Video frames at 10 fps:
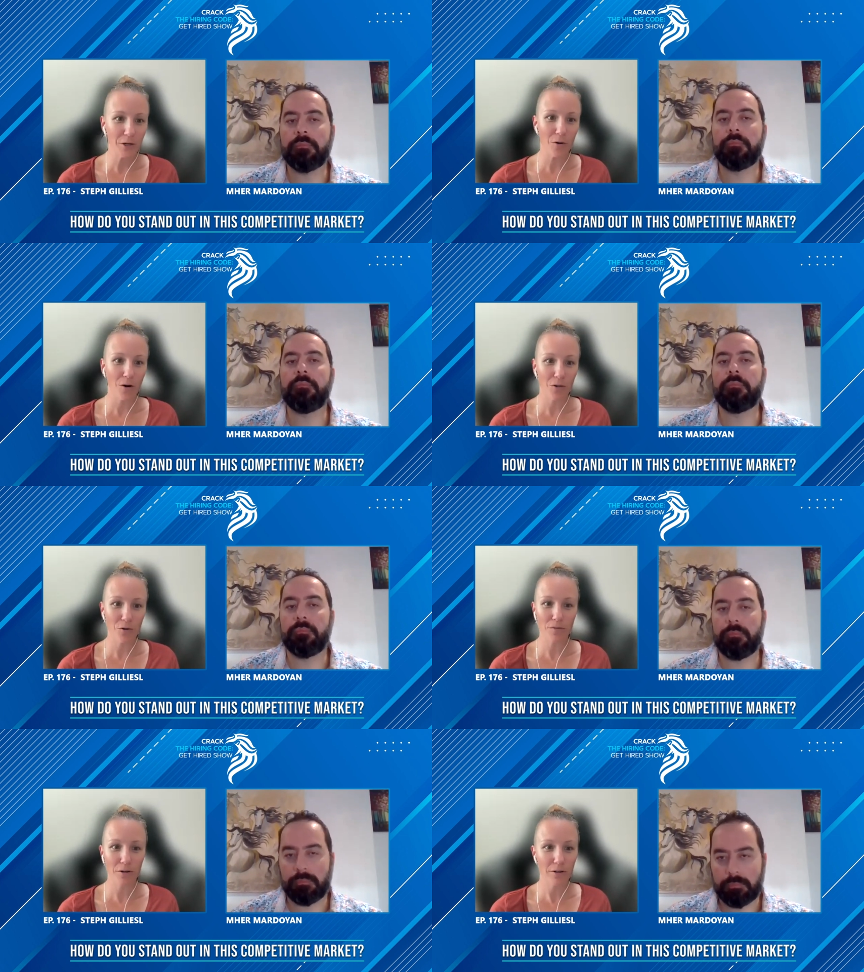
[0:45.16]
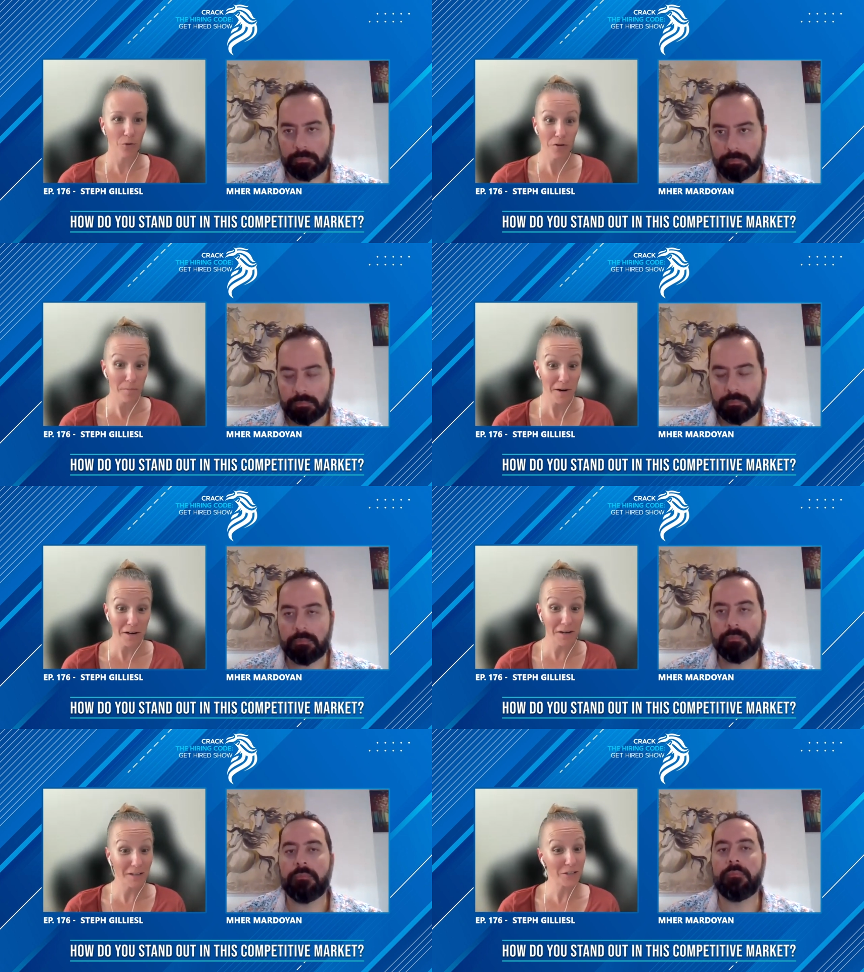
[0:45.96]
Speaker 1: all over North
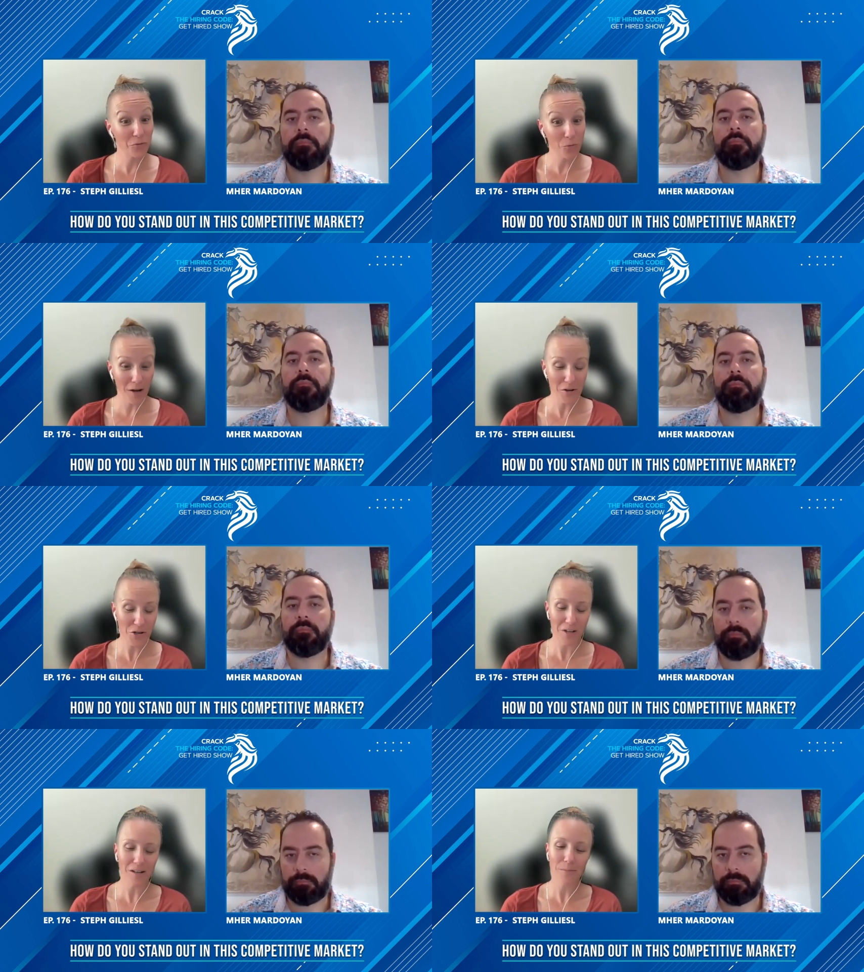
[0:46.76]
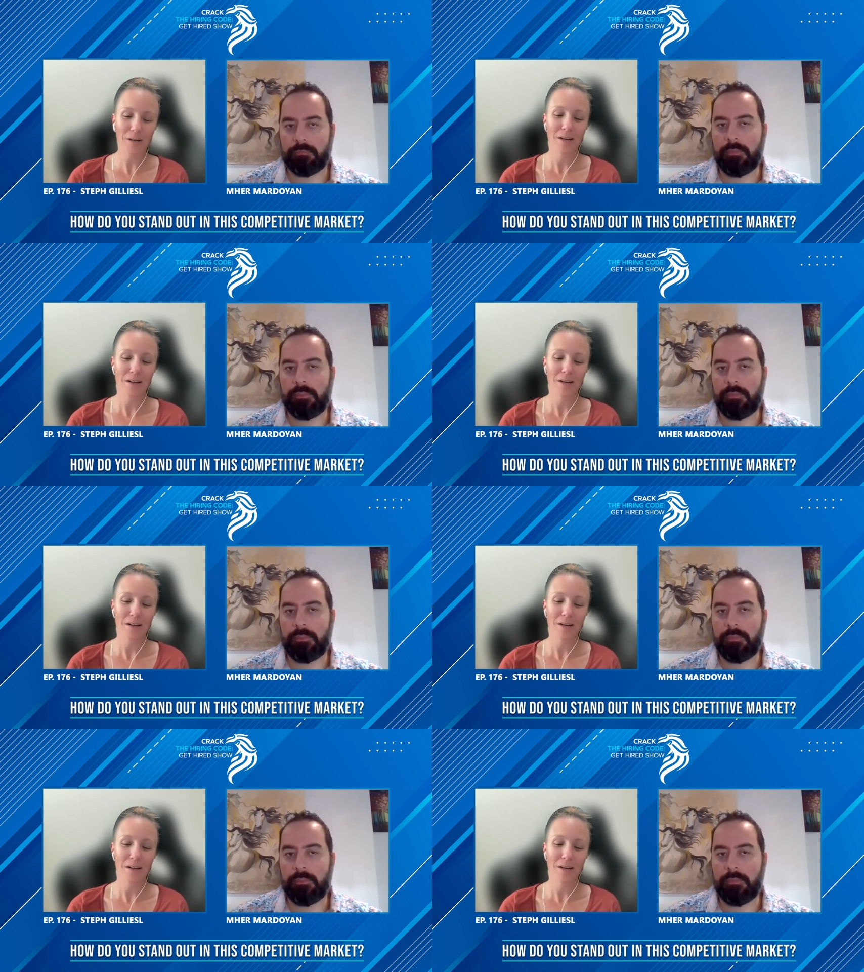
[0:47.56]
America to one job.